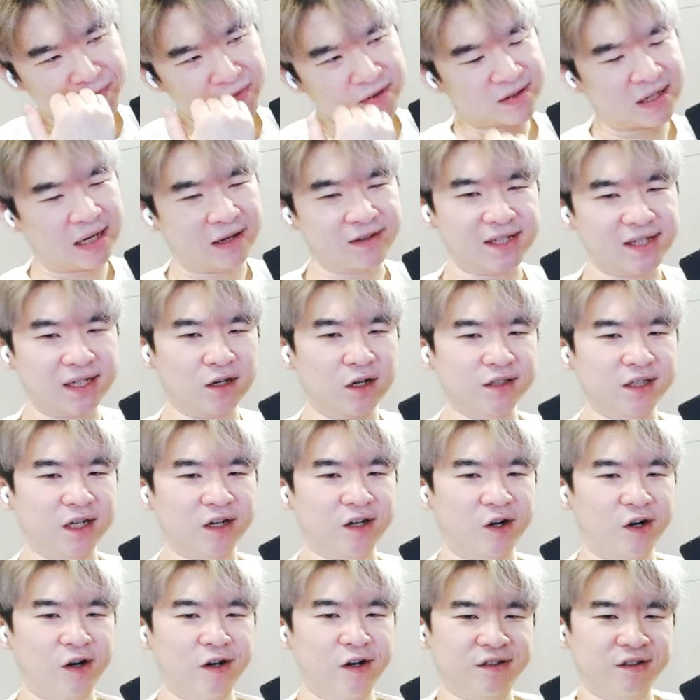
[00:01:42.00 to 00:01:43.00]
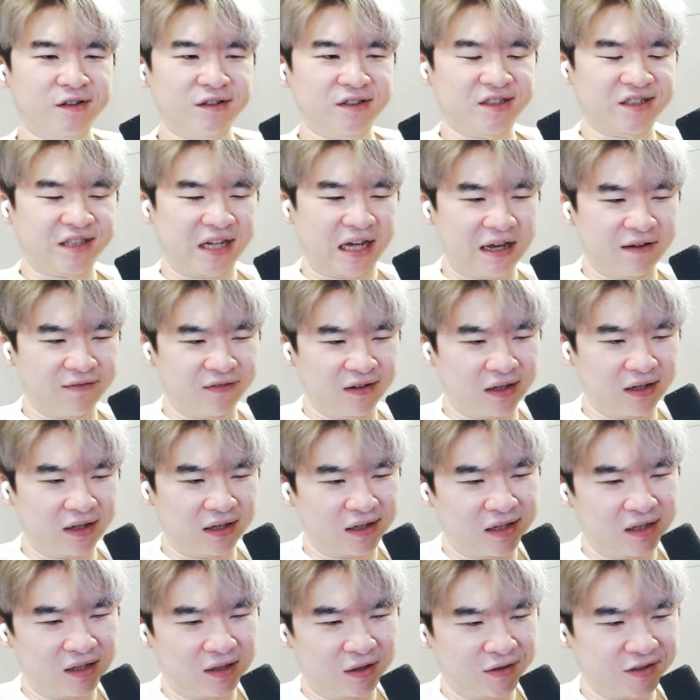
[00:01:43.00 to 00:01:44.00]
Sounds like all the girls are saving,
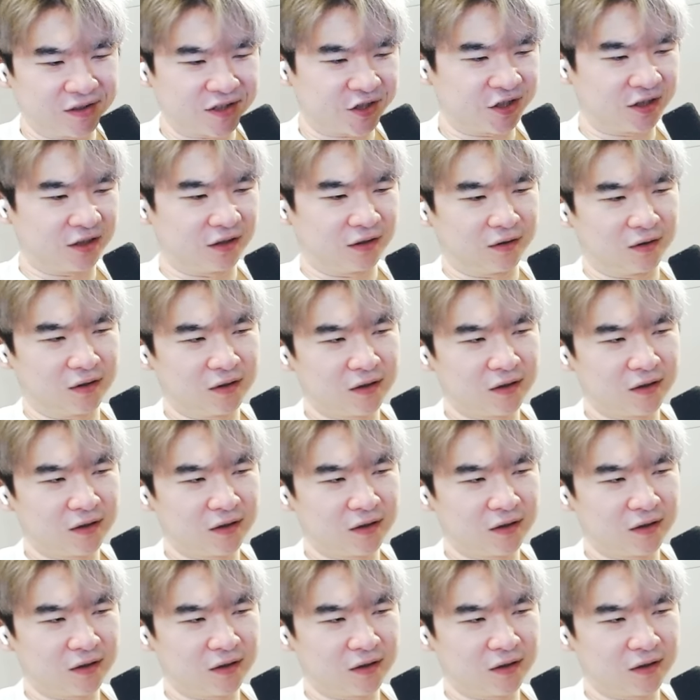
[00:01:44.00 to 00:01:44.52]
you know, Shido.